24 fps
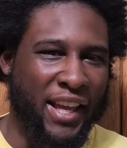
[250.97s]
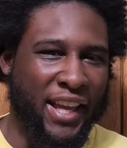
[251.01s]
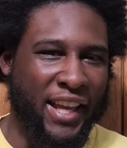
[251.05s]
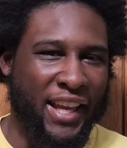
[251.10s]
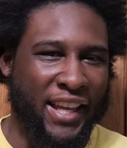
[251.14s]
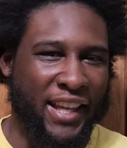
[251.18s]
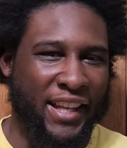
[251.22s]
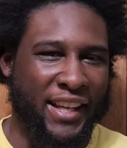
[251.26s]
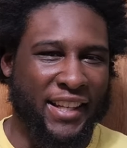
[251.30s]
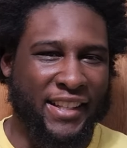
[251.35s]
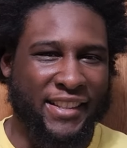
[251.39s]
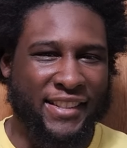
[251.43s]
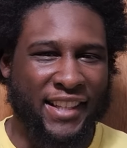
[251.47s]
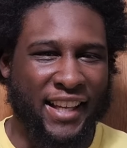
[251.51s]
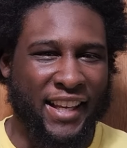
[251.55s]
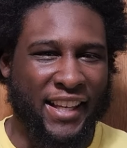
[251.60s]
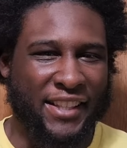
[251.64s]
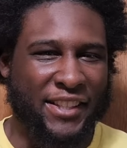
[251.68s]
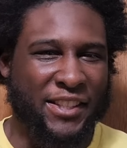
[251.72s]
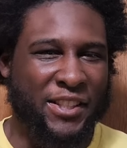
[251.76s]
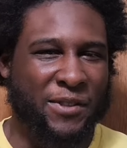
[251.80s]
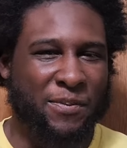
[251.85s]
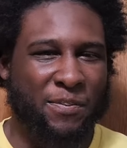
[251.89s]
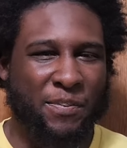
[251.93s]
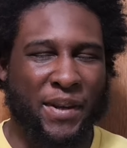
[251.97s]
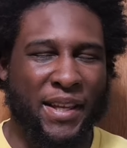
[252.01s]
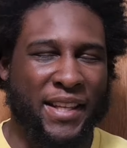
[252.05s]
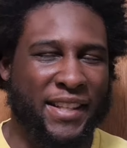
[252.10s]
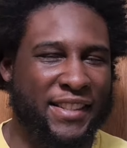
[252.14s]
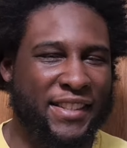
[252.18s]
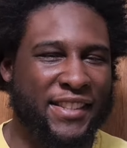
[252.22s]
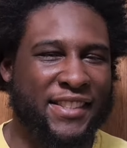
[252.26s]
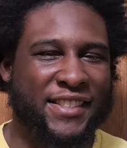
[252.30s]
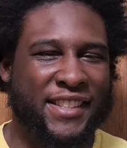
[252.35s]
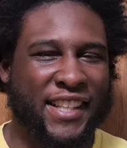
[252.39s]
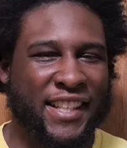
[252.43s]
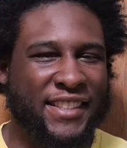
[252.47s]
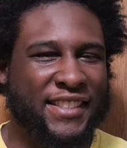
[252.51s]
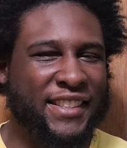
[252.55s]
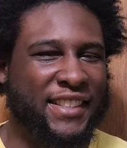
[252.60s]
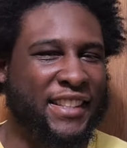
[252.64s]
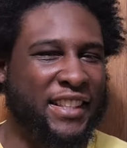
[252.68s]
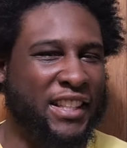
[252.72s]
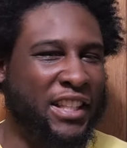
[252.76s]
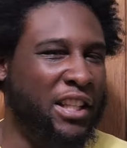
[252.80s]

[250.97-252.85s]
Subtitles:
and it's like, it just doesn't